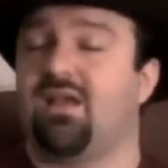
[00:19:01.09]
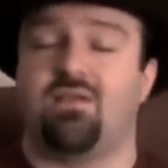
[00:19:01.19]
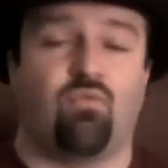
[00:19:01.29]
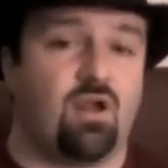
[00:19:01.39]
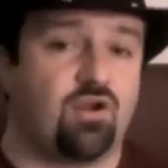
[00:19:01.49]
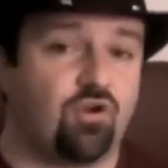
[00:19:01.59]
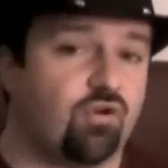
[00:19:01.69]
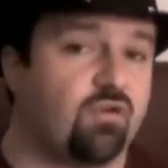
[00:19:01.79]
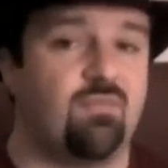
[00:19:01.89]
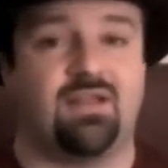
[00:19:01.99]
I want to
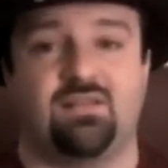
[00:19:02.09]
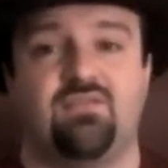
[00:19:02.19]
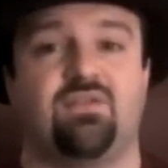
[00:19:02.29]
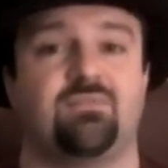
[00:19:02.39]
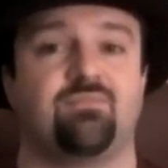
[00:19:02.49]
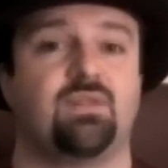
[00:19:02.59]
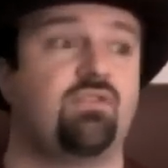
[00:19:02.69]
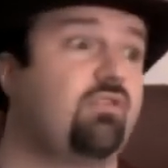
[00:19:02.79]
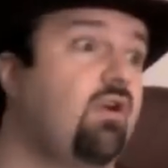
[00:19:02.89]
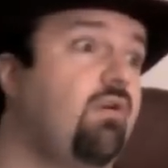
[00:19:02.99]
earn my living.
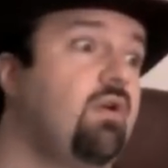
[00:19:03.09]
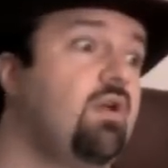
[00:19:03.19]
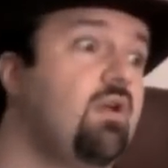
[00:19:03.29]
So